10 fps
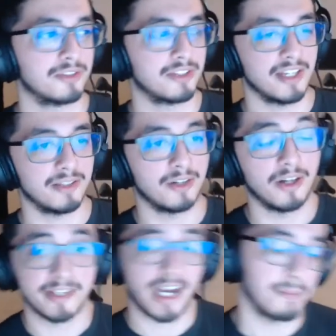together
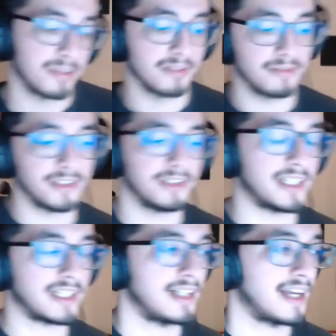on top of the
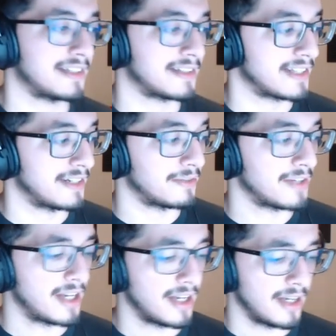like class itself.
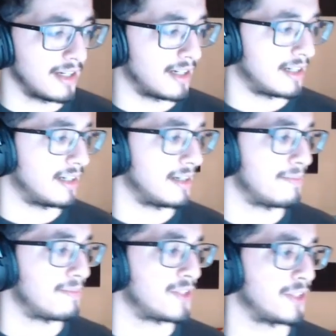
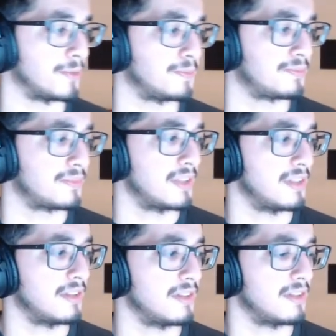So
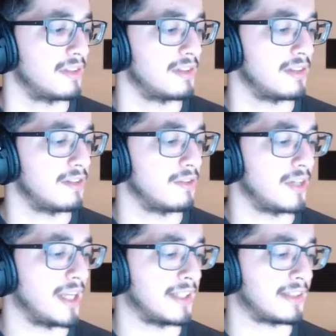
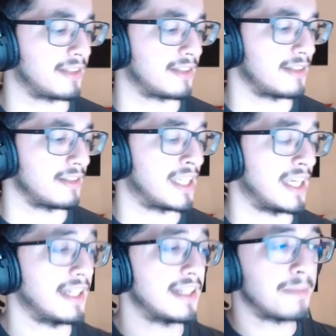it's
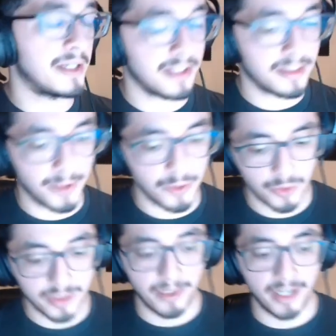getting as much
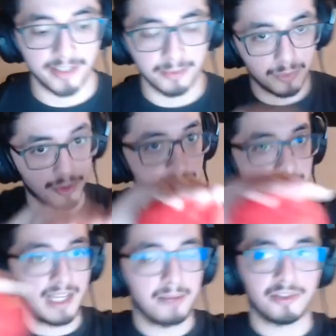exposure as possible, really
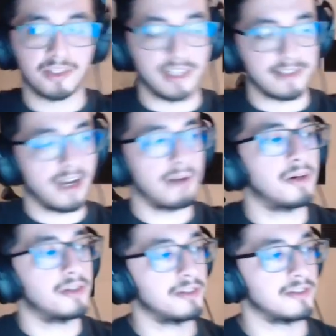establishing that top
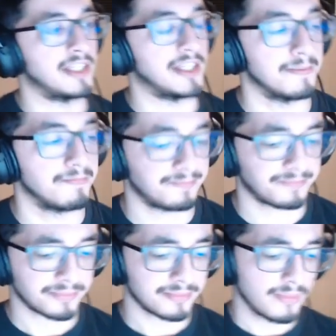part of the T,
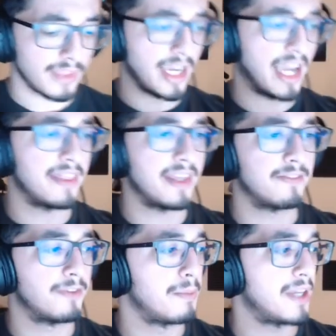and
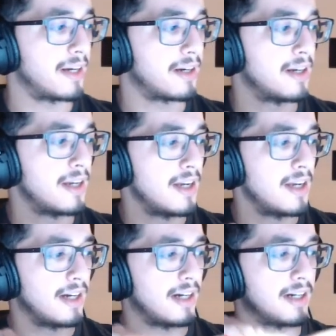then from there,
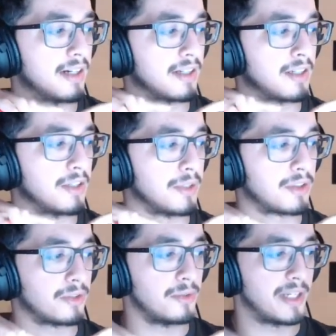going
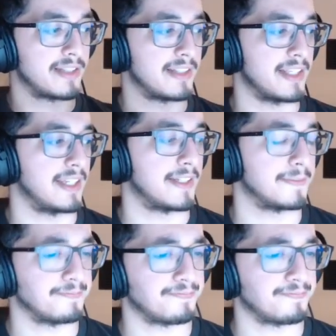through and seeing